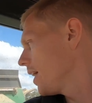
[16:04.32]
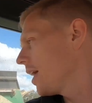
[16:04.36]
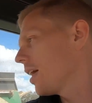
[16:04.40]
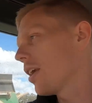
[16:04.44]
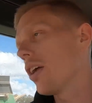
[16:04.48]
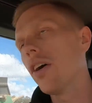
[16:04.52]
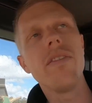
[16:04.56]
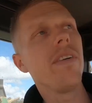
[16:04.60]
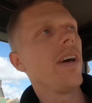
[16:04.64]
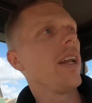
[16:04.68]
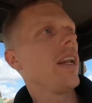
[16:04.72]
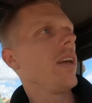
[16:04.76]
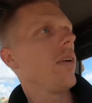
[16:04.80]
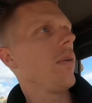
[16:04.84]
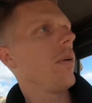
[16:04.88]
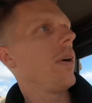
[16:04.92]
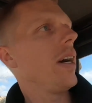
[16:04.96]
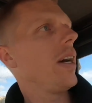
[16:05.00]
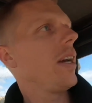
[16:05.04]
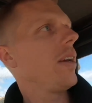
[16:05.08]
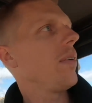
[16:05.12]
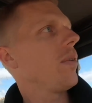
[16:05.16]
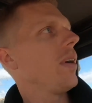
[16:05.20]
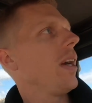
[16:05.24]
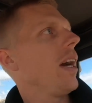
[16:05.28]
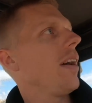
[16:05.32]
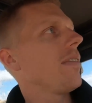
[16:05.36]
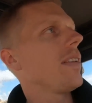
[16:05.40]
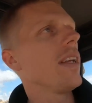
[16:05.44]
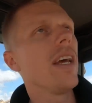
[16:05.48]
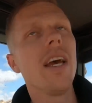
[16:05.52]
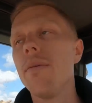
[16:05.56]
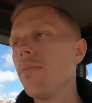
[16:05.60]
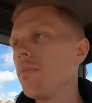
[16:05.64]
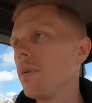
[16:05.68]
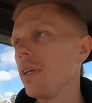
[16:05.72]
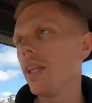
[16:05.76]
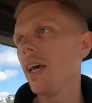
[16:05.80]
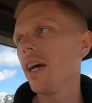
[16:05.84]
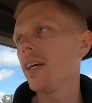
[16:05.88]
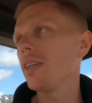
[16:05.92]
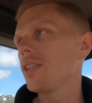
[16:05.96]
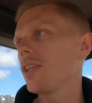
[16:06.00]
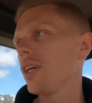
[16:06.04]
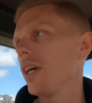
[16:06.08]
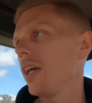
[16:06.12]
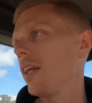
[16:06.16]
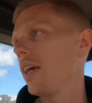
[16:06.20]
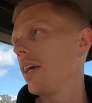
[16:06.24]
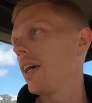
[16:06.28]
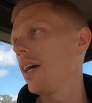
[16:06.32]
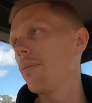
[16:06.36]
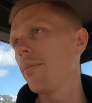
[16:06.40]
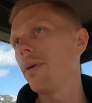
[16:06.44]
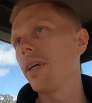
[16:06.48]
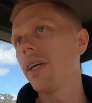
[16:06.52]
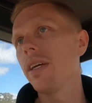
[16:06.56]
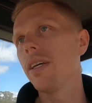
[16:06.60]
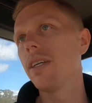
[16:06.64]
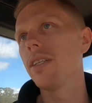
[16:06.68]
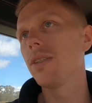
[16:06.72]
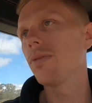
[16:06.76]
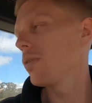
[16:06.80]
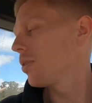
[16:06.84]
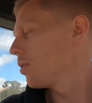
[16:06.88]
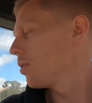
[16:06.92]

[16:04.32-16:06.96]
out of anyway, we have to empty that shed out because